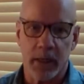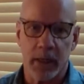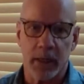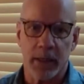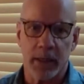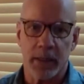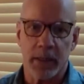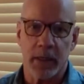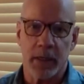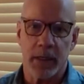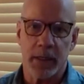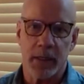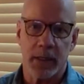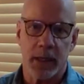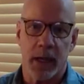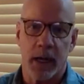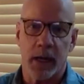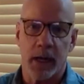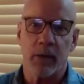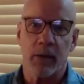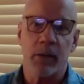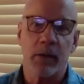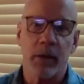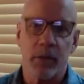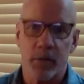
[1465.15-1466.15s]
It's
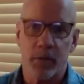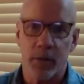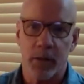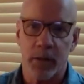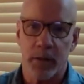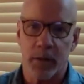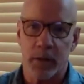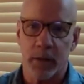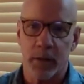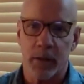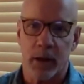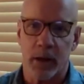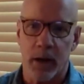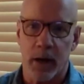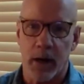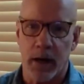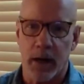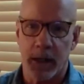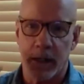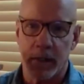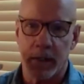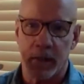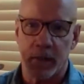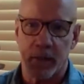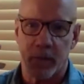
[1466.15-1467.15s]
not only a faith in God,
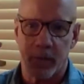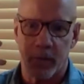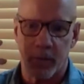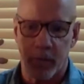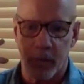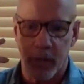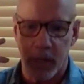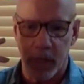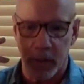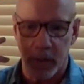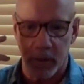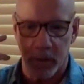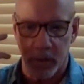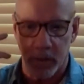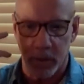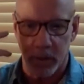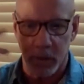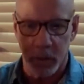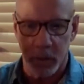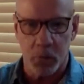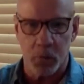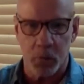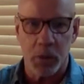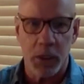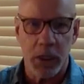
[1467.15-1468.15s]
it's a faith in a
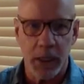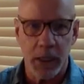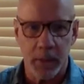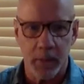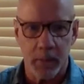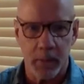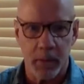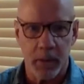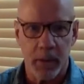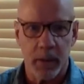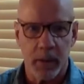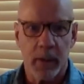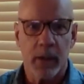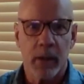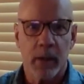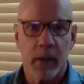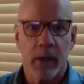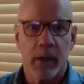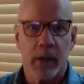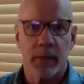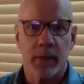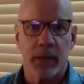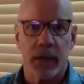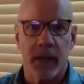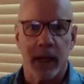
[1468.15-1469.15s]
dream
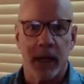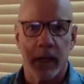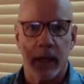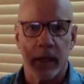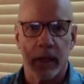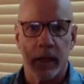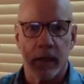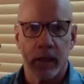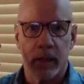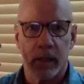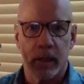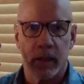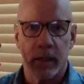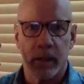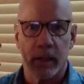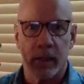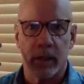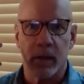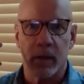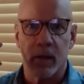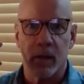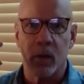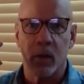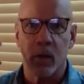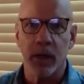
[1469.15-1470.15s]
that
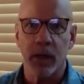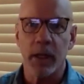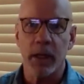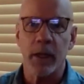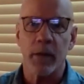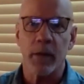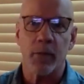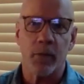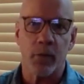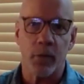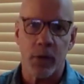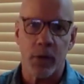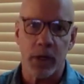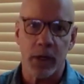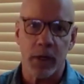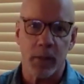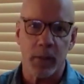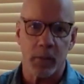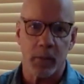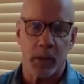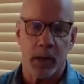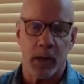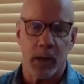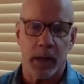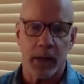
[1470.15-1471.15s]
they're going to get
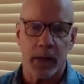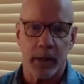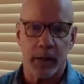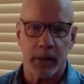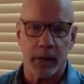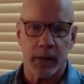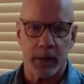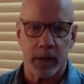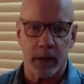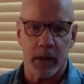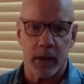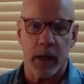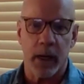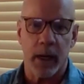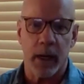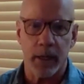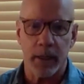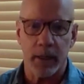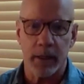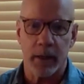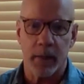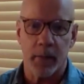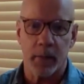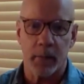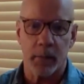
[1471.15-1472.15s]
freedom and that they're going to
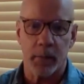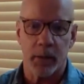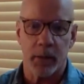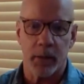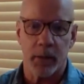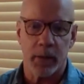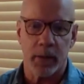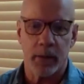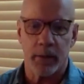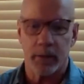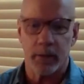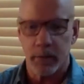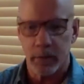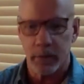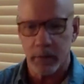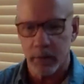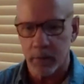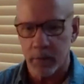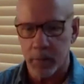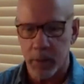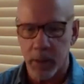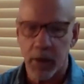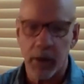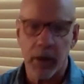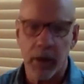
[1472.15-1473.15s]
end up in
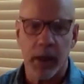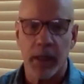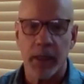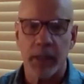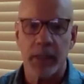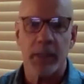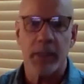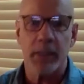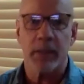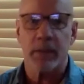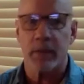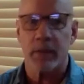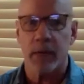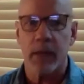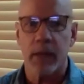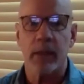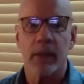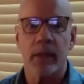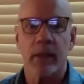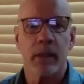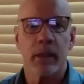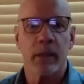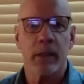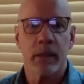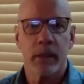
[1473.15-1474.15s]
paradise,
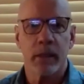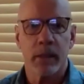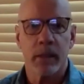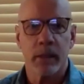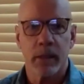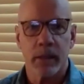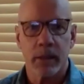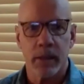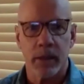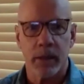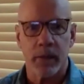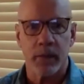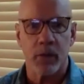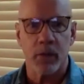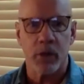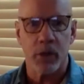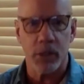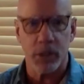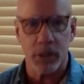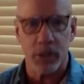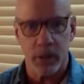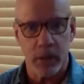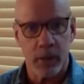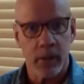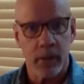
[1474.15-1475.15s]
right? Their version.